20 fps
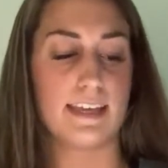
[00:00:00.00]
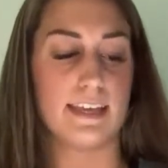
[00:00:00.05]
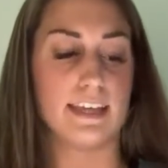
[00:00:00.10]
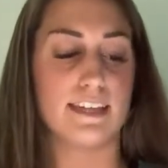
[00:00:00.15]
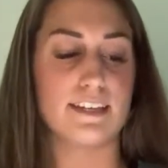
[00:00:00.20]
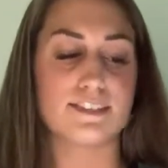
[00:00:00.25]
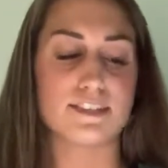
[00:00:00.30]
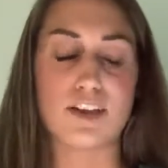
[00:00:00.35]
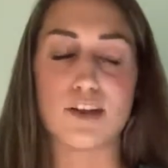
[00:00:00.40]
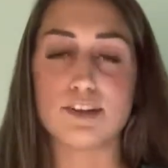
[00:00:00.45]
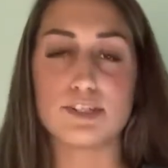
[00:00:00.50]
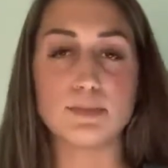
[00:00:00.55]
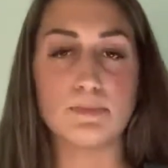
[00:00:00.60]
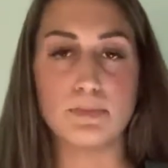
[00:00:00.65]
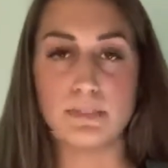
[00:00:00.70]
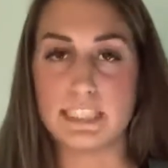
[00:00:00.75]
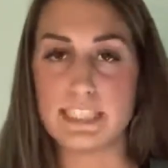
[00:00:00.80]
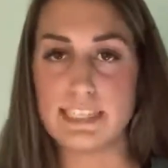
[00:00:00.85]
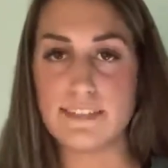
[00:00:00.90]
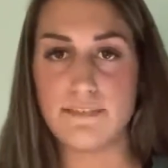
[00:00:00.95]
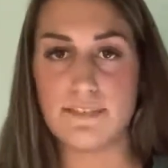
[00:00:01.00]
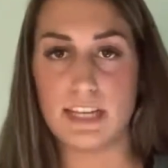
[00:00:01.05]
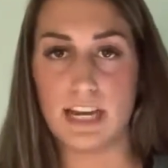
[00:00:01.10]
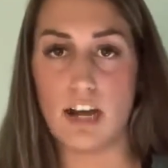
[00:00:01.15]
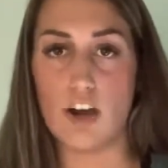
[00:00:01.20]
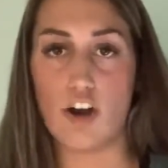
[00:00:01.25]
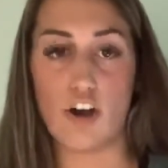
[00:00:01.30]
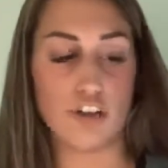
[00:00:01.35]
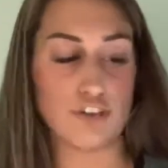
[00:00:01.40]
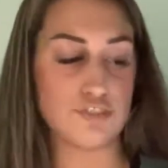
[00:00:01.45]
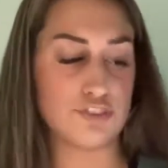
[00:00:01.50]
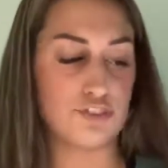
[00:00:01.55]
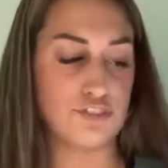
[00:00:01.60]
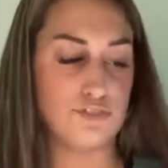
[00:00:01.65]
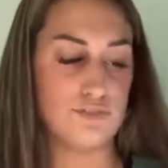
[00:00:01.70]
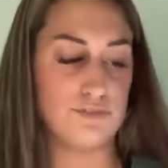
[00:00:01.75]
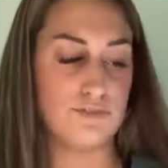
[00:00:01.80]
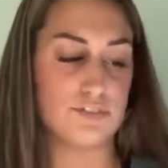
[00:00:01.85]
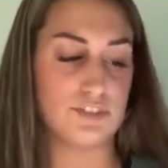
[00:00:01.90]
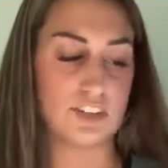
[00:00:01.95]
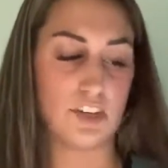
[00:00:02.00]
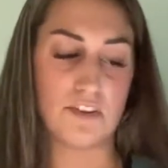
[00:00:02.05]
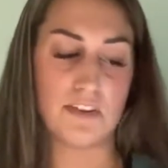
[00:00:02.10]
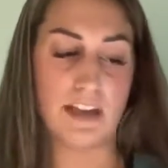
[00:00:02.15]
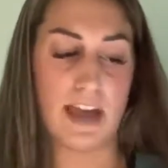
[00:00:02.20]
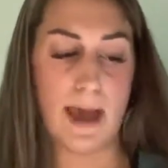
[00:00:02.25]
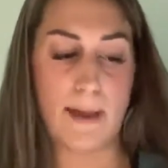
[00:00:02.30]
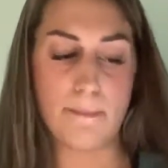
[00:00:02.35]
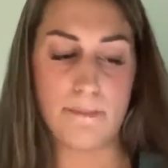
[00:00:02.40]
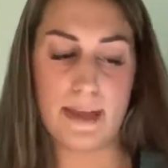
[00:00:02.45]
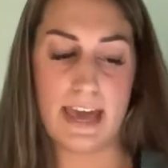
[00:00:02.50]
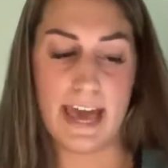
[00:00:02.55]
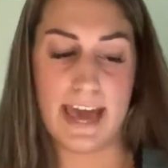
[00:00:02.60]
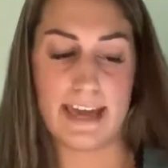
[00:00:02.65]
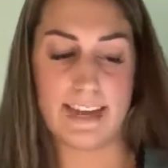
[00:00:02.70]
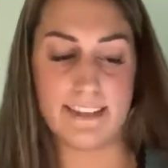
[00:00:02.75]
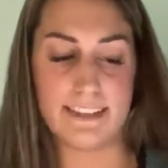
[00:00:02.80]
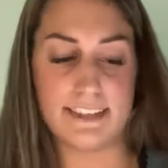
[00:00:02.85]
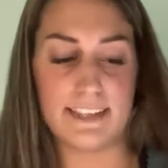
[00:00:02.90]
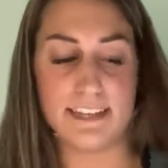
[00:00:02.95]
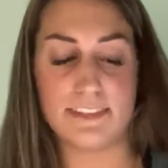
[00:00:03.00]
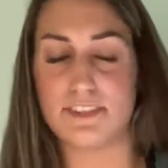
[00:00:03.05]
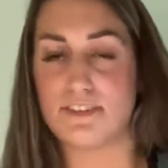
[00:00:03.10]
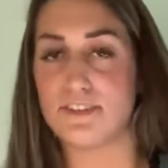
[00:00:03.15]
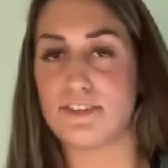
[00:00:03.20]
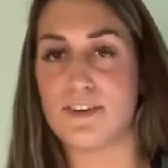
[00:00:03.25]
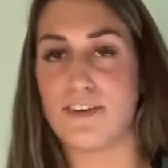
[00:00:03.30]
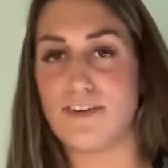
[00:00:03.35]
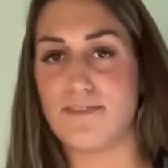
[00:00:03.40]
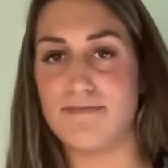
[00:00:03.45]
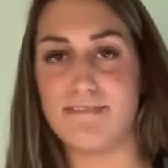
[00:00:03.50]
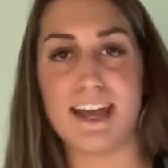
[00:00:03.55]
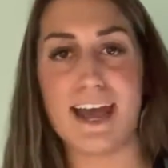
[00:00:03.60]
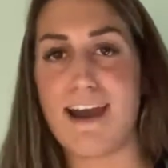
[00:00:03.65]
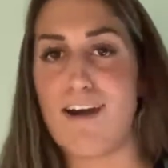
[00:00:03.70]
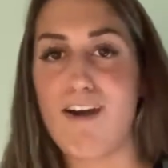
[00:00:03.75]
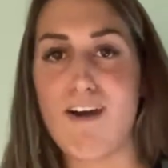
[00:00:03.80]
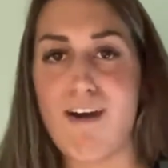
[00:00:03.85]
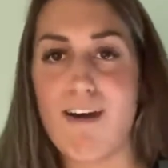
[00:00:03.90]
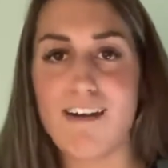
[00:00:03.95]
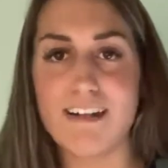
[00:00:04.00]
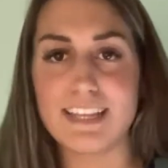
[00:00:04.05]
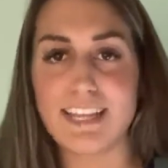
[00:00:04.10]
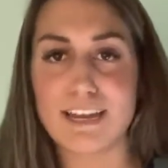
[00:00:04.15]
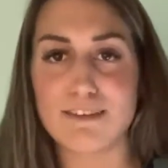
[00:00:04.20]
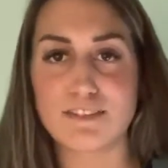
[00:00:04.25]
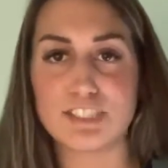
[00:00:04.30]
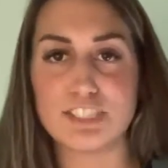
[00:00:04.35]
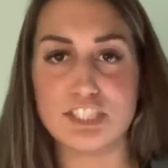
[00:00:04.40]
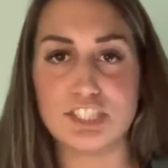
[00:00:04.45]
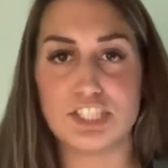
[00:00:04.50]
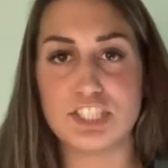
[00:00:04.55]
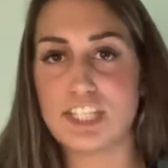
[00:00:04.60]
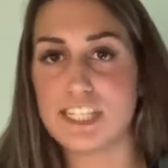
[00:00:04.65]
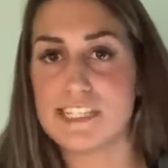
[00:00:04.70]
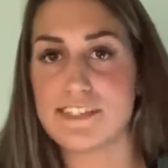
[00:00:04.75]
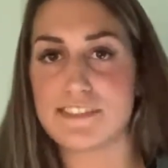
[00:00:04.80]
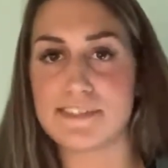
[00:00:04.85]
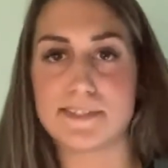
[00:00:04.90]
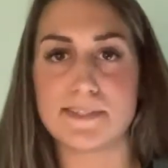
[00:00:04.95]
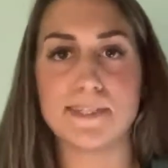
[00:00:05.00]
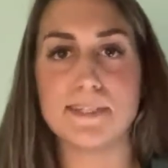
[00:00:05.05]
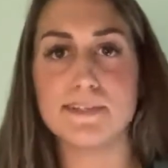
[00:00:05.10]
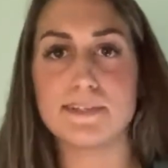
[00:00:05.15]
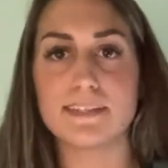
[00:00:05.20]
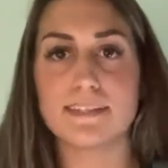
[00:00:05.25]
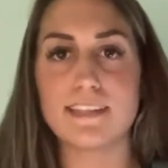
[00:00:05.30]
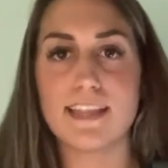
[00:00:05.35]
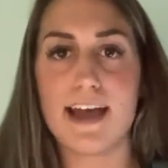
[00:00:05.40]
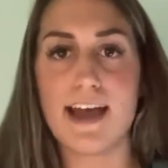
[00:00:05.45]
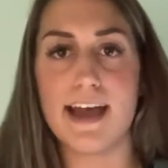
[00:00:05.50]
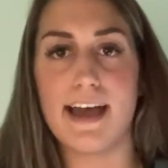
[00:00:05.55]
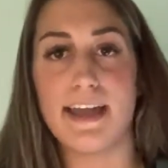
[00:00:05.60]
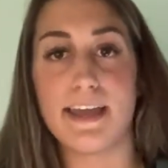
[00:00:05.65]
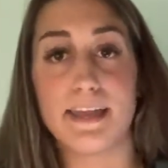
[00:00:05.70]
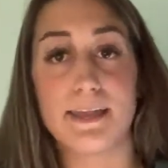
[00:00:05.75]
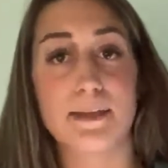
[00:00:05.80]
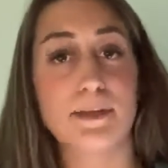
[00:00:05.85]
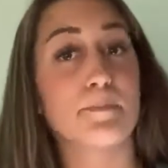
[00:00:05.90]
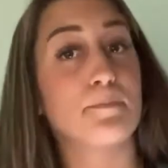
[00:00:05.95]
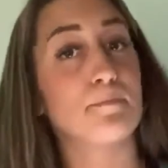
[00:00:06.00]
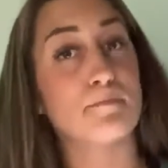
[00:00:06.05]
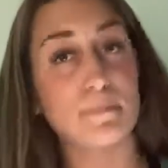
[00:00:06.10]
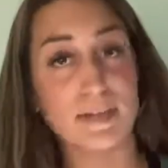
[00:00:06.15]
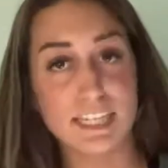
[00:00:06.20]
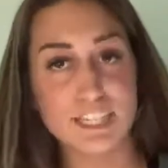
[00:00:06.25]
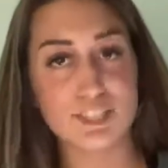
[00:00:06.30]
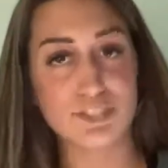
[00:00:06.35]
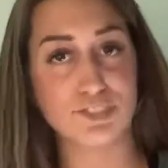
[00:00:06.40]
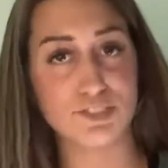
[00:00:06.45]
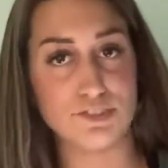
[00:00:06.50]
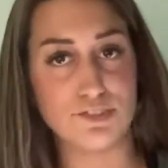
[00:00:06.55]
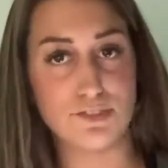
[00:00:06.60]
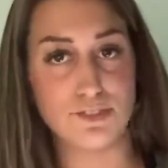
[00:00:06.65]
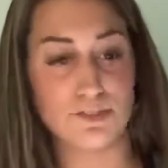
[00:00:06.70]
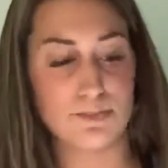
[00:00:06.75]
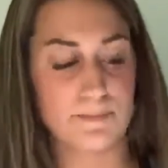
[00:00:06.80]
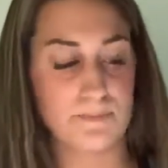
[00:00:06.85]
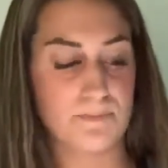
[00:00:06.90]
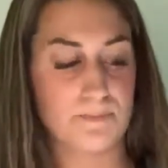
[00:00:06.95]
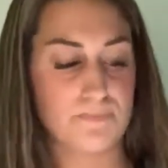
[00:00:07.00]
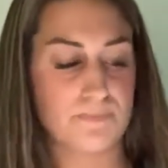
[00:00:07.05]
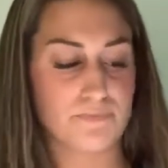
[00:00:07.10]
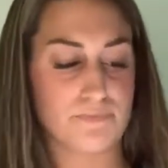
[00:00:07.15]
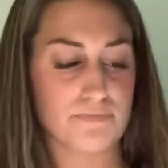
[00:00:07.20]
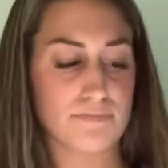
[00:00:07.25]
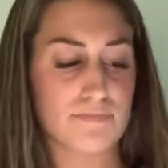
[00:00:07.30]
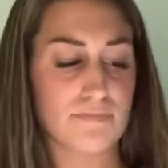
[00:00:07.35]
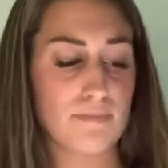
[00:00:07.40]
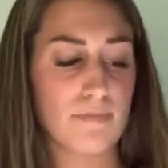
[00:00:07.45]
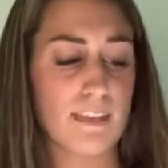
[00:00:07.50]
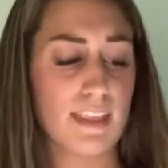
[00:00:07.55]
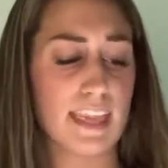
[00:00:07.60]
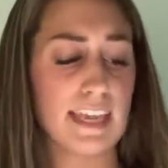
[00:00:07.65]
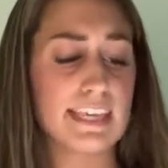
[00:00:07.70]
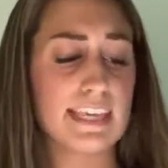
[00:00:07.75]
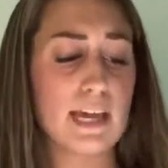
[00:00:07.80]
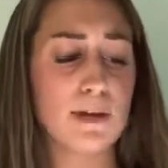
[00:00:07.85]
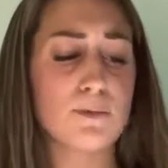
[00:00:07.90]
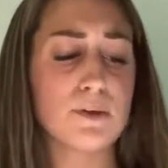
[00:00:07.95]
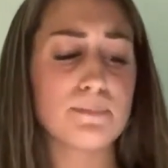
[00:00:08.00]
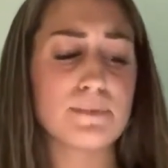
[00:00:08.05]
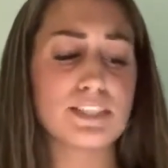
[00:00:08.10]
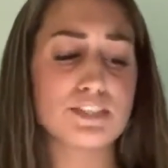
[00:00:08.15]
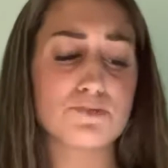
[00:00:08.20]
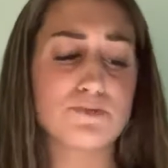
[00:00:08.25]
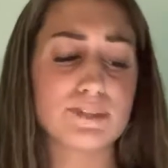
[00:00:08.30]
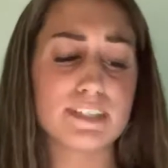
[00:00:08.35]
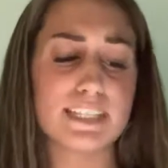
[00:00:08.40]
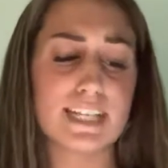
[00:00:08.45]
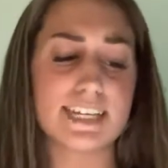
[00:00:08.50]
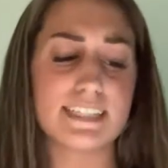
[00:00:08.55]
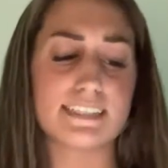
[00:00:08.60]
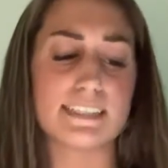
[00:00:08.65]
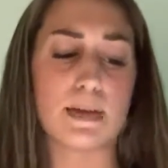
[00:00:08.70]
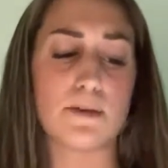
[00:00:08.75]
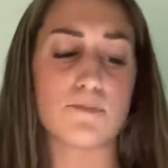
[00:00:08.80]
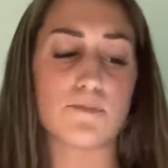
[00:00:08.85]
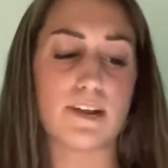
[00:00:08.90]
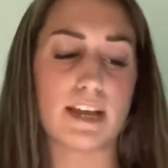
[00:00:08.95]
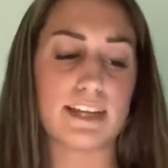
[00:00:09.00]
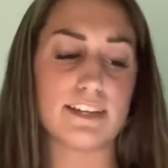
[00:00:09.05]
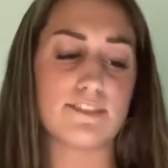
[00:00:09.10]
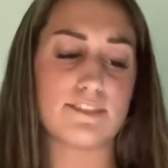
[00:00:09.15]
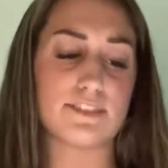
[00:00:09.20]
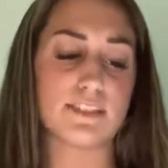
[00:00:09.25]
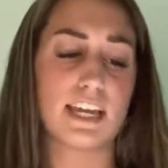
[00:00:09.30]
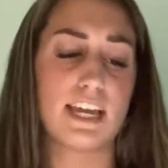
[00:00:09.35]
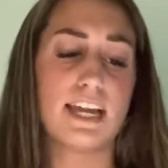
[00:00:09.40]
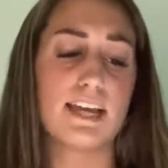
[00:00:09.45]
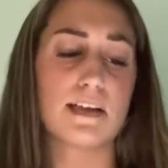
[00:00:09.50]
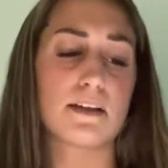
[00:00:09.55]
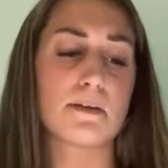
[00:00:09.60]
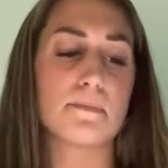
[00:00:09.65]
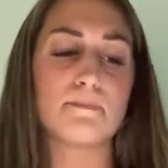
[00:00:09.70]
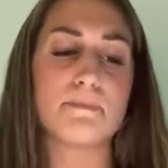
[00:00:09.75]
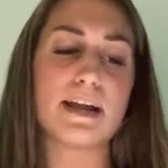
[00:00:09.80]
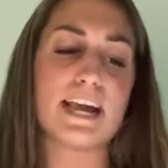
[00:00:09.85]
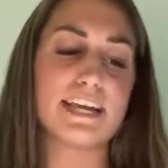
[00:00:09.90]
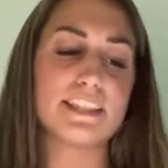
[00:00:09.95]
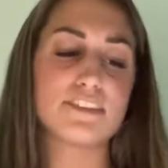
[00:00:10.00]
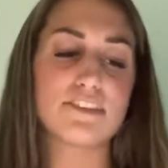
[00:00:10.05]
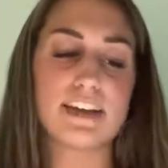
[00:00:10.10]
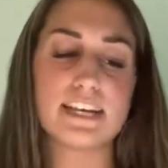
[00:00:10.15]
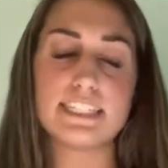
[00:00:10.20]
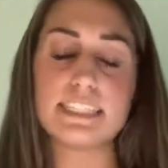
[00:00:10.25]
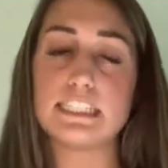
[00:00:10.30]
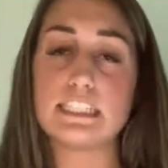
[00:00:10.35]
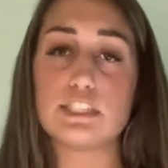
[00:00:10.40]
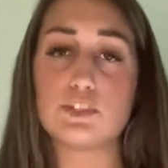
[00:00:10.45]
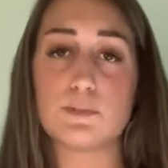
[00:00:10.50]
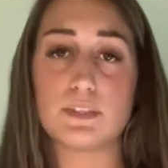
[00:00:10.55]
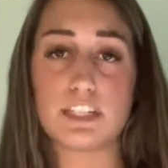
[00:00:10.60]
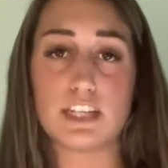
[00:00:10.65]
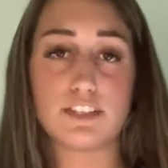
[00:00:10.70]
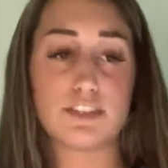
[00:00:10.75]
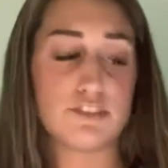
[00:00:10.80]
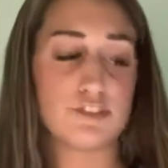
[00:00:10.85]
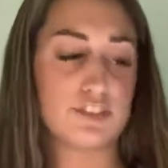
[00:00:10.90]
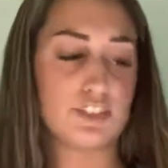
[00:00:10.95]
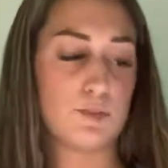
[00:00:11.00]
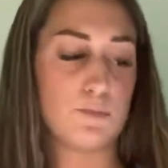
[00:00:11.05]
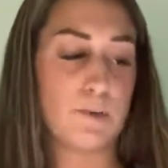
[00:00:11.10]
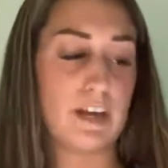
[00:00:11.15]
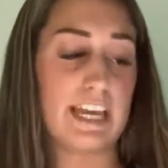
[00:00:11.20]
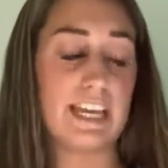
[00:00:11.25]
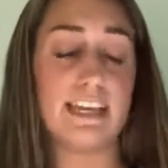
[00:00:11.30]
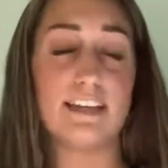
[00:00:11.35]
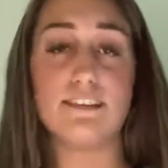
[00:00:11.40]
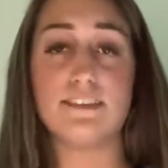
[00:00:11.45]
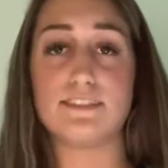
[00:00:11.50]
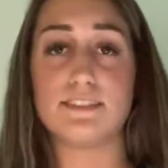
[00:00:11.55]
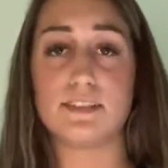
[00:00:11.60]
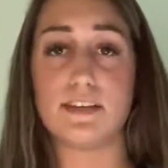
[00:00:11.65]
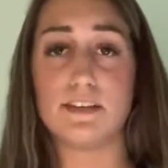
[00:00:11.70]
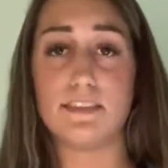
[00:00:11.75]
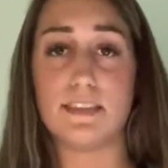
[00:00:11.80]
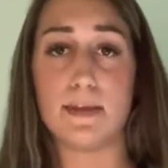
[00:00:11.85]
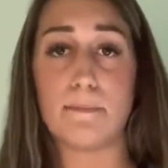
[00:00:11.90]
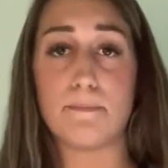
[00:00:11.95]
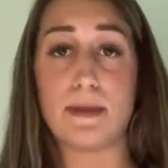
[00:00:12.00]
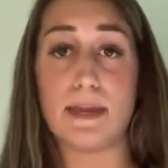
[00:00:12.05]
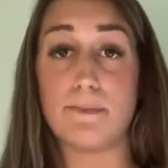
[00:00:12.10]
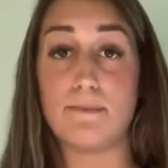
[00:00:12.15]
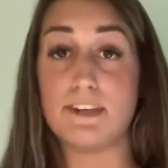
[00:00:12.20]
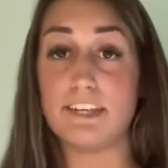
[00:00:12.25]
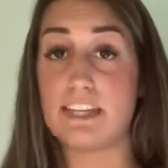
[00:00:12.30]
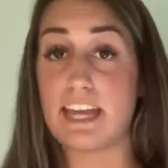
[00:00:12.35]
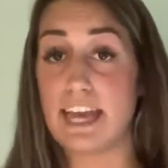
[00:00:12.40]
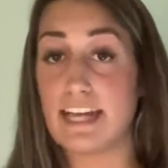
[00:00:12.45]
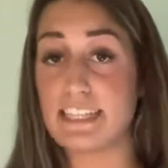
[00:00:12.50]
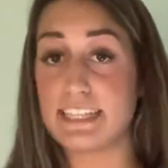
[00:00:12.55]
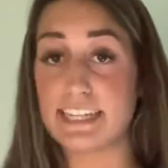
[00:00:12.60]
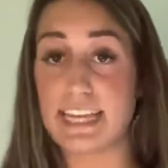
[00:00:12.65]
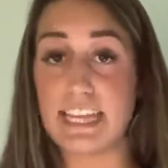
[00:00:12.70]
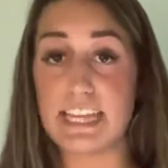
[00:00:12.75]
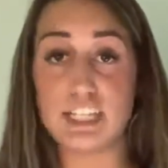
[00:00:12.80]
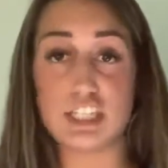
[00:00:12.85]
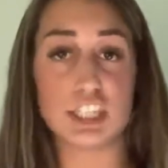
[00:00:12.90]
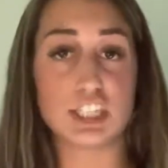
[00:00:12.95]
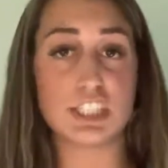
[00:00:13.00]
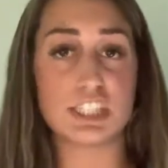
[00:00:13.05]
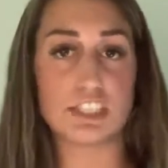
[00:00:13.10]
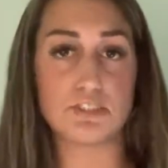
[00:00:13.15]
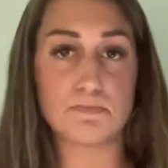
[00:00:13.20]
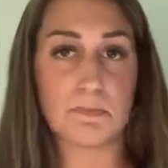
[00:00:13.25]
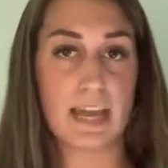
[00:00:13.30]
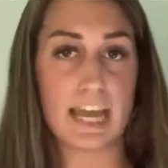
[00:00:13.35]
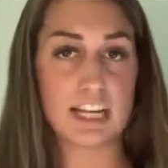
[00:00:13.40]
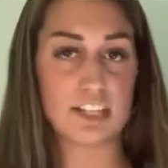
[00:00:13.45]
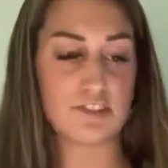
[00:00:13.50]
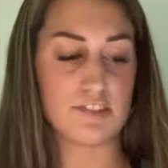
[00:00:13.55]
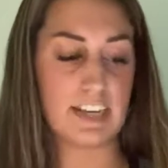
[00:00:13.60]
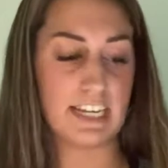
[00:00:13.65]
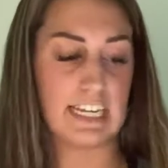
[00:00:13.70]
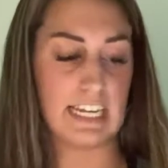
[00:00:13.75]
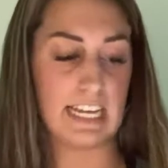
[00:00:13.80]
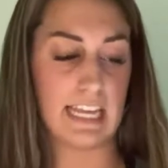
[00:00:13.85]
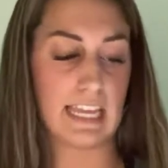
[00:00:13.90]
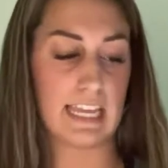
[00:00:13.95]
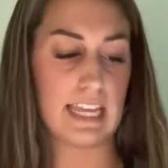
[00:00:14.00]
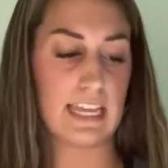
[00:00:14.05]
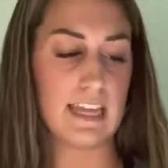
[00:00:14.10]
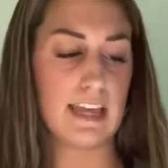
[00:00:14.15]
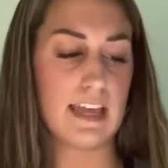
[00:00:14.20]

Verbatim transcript: It is hard to believe that all students are not bad and that they're not all out to cheat, steal, and lie, but it's true. Yet yeah, we must realize that writers combine their ideas with others in ways that may be collocations and patch writing.